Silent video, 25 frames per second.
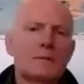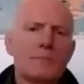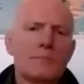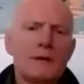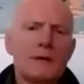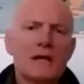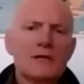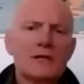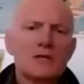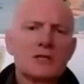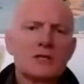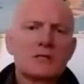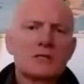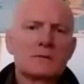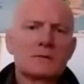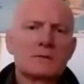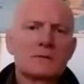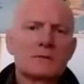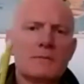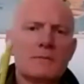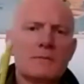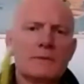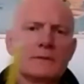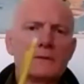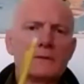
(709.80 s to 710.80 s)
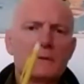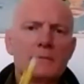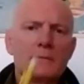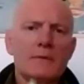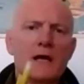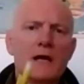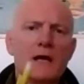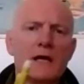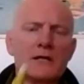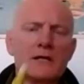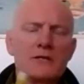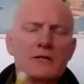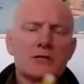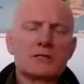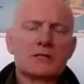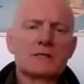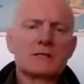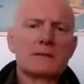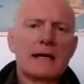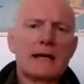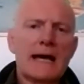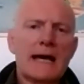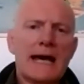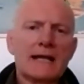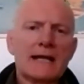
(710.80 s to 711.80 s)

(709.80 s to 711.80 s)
couple of